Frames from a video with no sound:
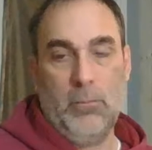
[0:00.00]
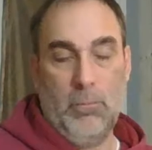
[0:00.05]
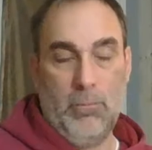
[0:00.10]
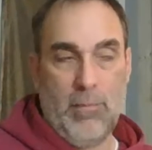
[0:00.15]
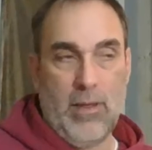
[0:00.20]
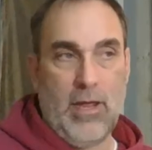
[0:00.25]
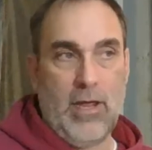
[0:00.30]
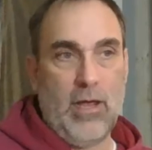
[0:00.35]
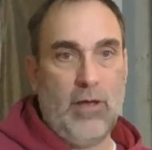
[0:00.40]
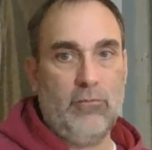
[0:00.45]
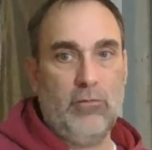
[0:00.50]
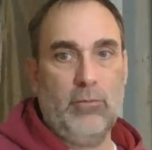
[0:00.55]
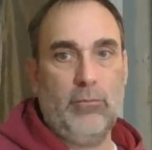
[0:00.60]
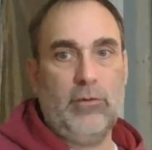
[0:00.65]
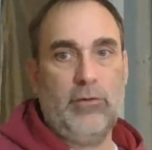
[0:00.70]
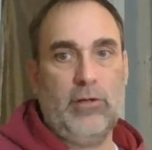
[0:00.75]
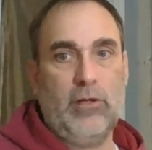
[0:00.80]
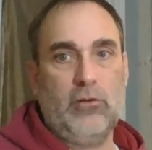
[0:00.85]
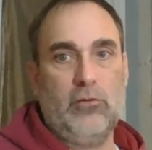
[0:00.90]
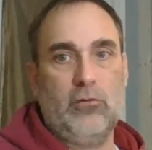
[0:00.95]
may have
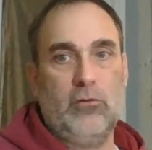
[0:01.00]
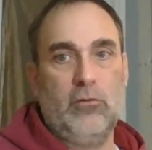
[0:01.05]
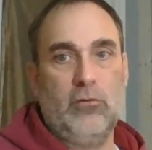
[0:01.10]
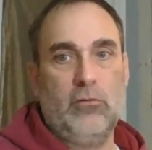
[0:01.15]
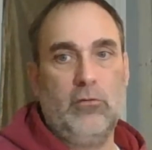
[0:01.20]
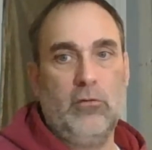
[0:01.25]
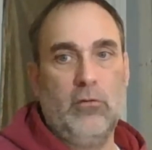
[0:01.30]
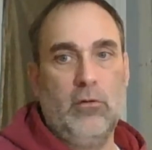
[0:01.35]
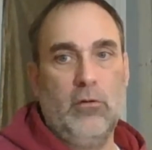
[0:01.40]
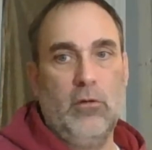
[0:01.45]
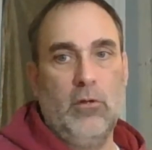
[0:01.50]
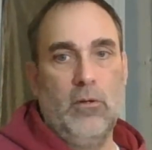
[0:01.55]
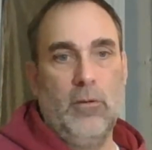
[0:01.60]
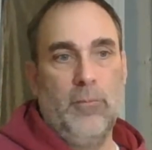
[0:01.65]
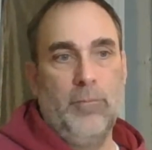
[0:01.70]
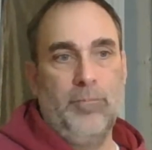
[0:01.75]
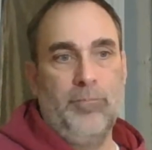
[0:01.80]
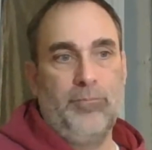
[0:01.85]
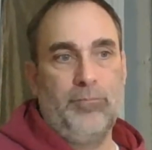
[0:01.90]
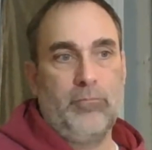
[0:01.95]
limitations.
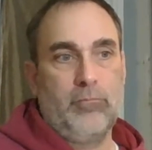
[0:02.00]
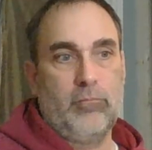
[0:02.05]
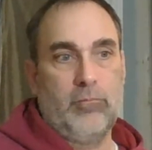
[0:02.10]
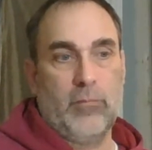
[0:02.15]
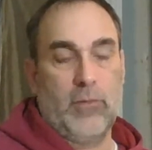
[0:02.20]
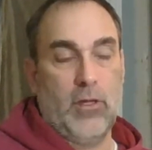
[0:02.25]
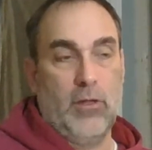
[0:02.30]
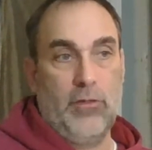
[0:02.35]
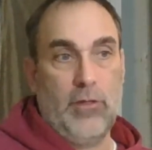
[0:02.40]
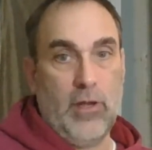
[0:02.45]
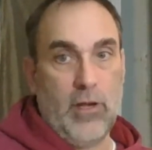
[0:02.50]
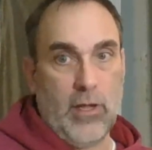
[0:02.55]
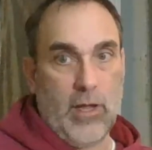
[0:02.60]
Then